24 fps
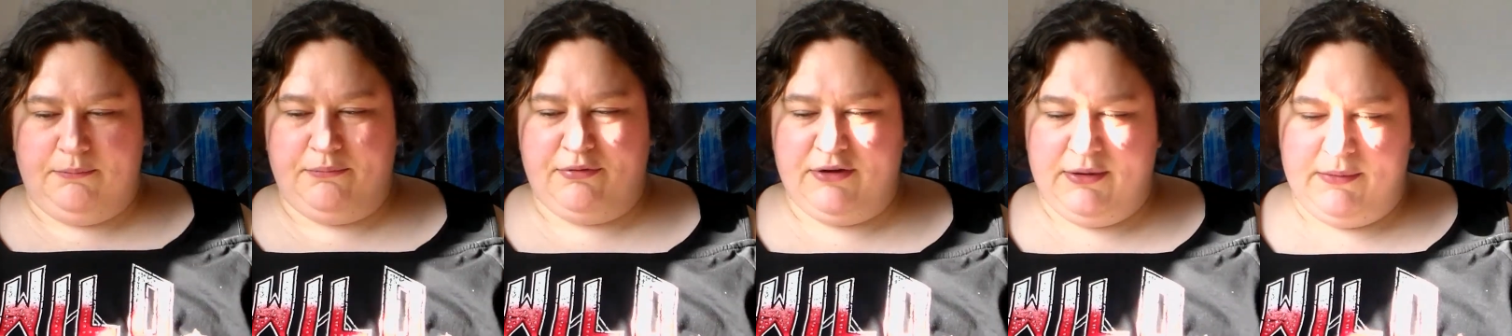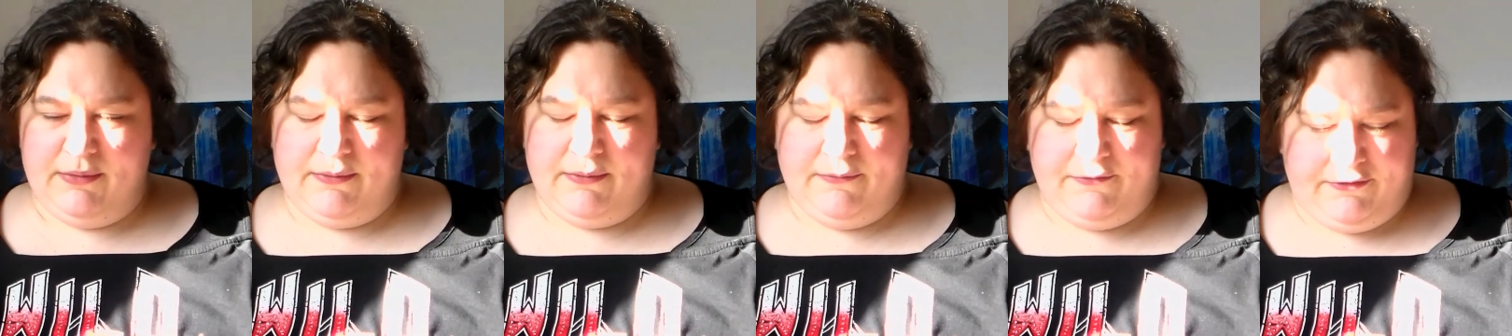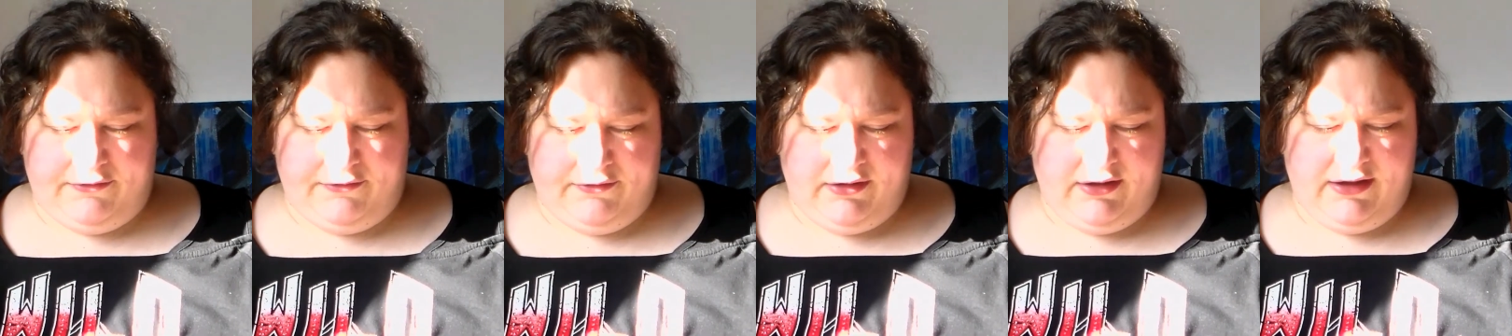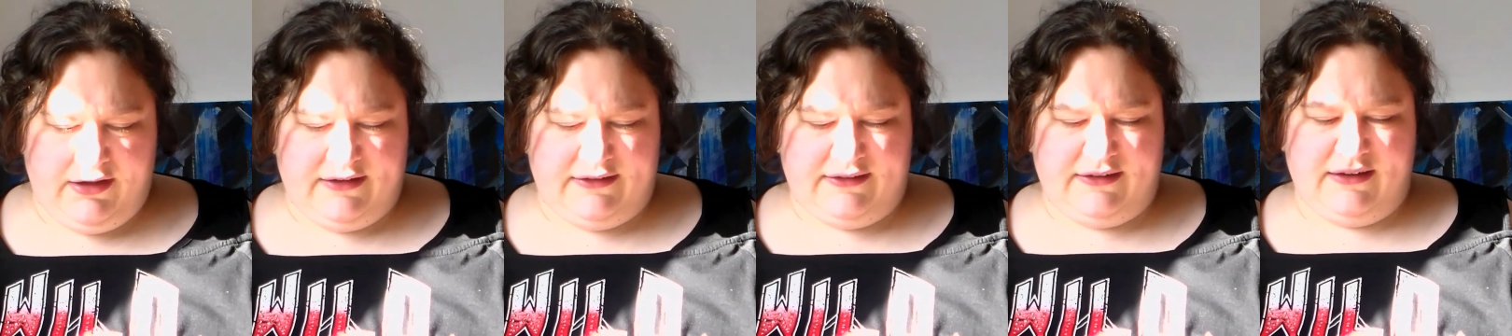Premium
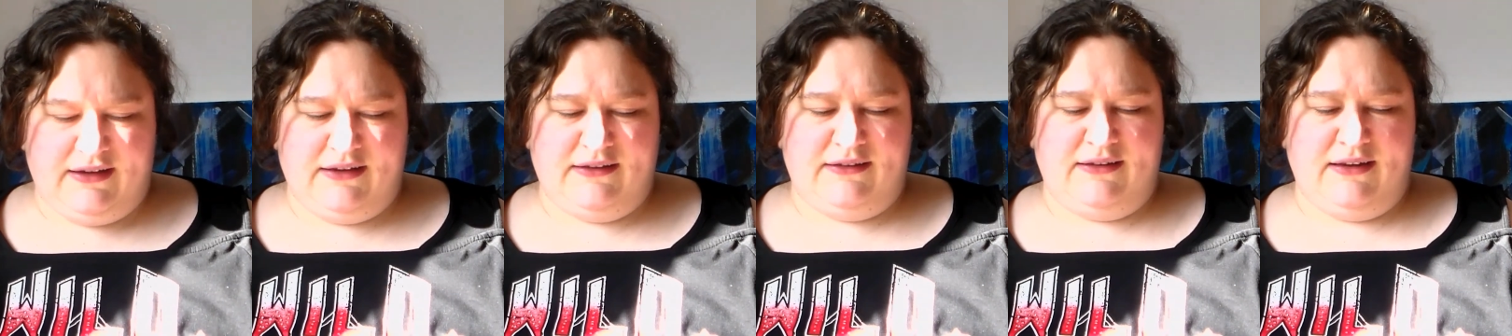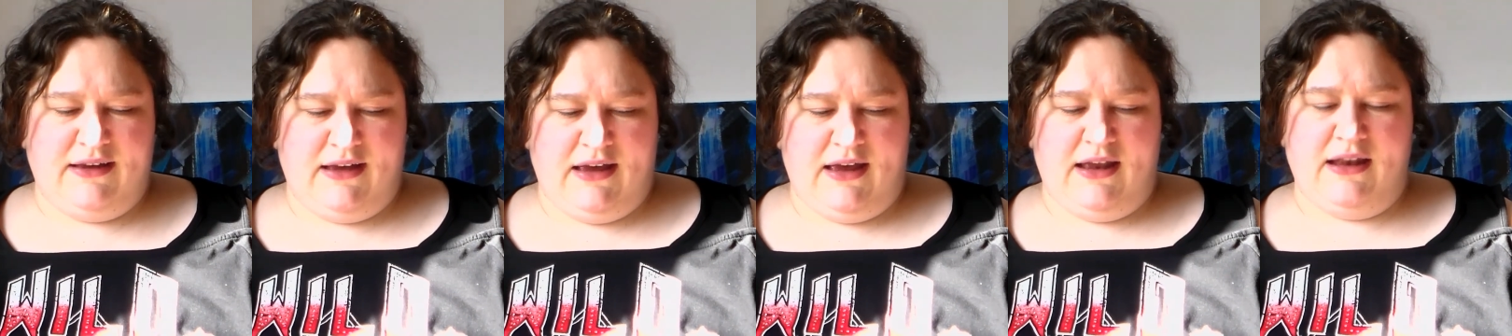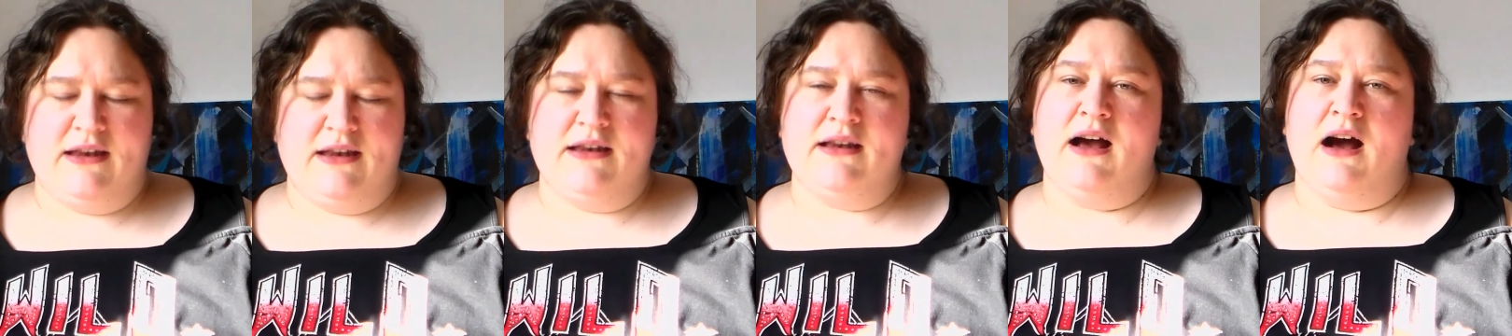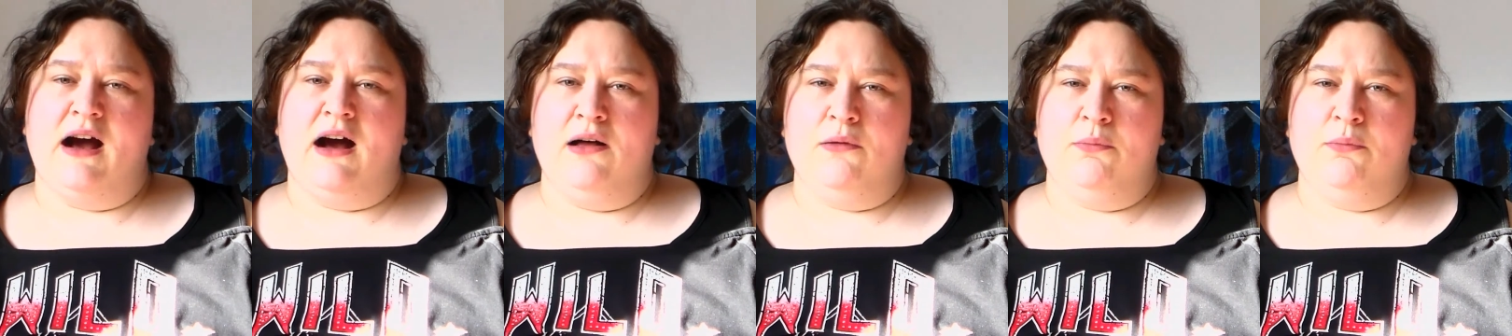Variety Tin.
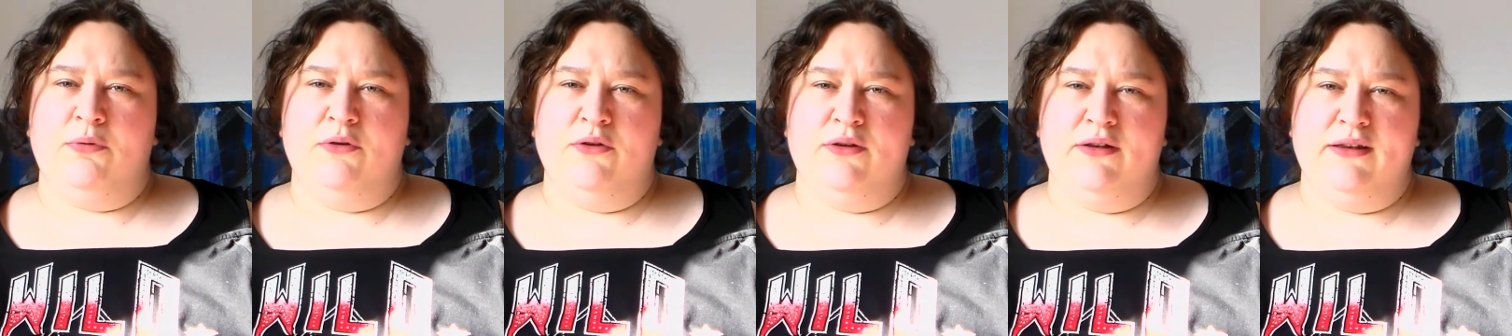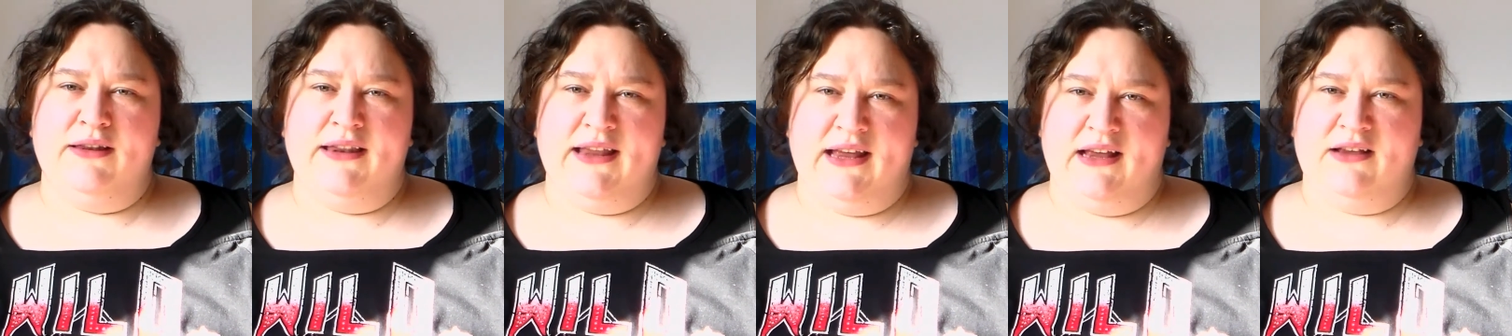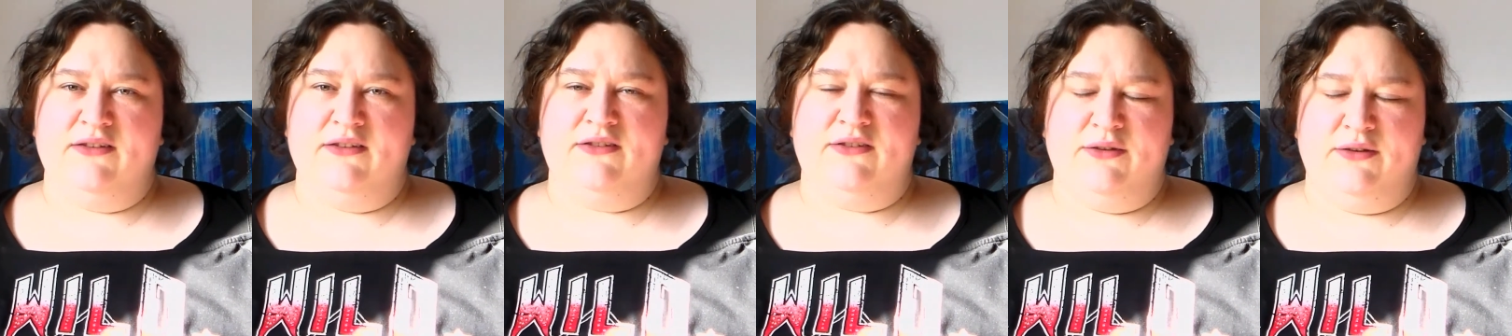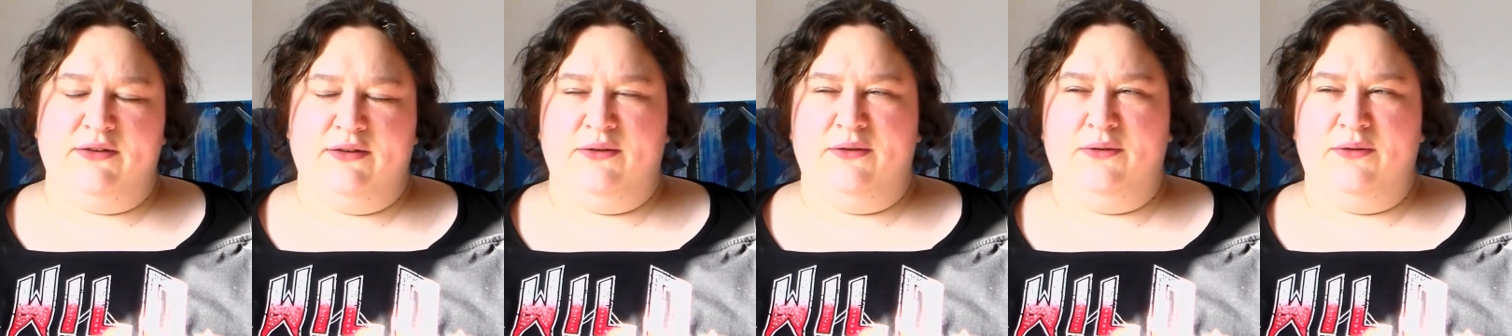I'll put links
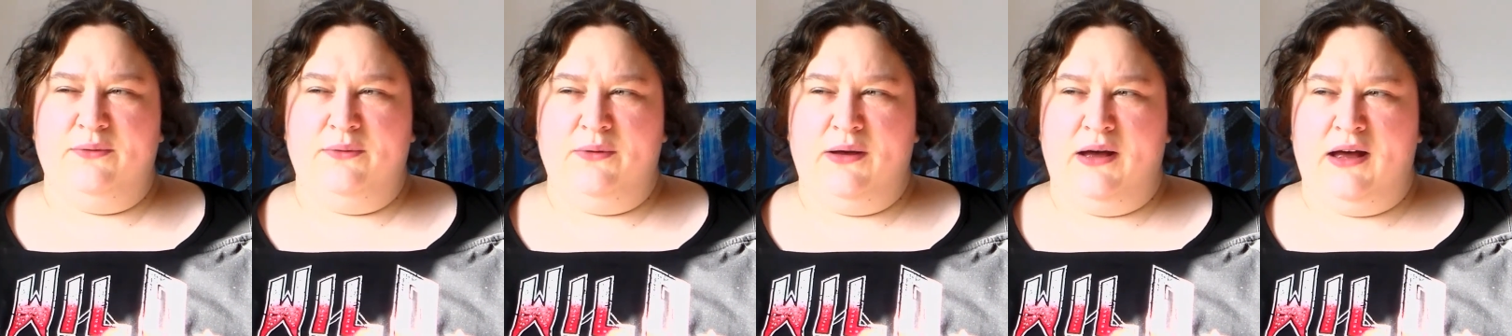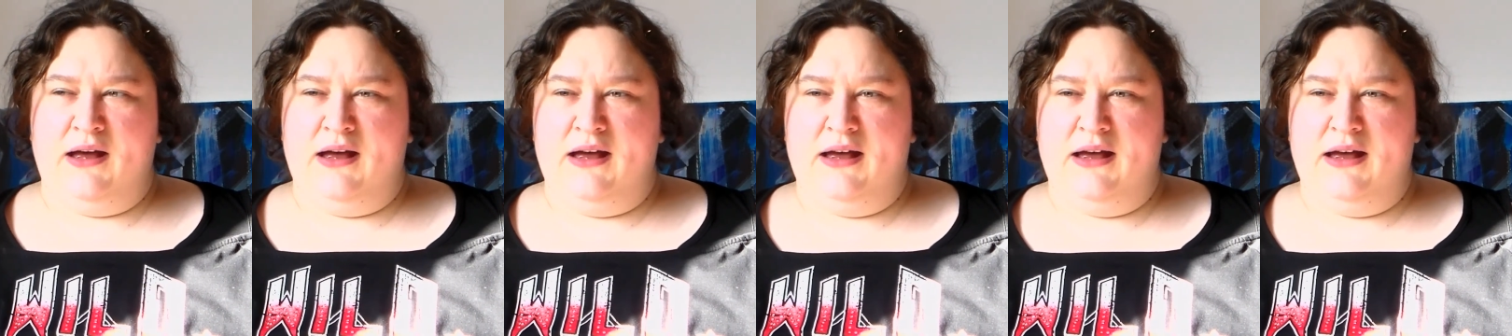to